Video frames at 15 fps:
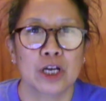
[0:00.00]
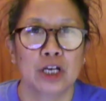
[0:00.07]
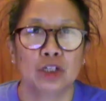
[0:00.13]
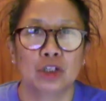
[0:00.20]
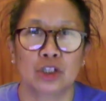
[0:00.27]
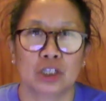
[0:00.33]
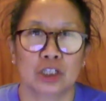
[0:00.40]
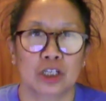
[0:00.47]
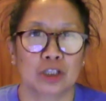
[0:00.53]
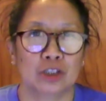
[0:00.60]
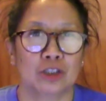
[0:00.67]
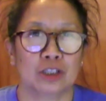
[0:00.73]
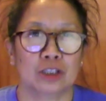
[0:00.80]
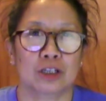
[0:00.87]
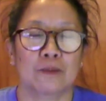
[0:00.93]
She
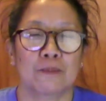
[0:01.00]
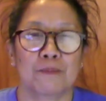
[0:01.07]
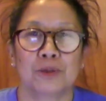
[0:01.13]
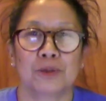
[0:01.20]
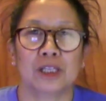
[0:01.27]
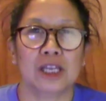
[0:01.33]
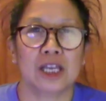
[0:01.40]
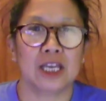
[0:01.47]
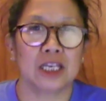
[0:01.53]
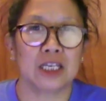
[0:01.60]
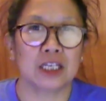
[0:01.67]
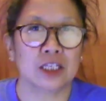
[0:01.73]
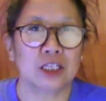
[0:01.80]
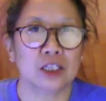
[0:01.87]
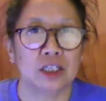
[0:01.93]
doesn't
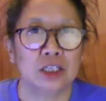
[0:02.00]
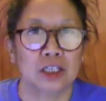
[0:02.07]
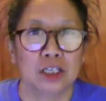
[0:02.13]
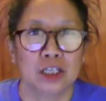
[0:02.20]
complain.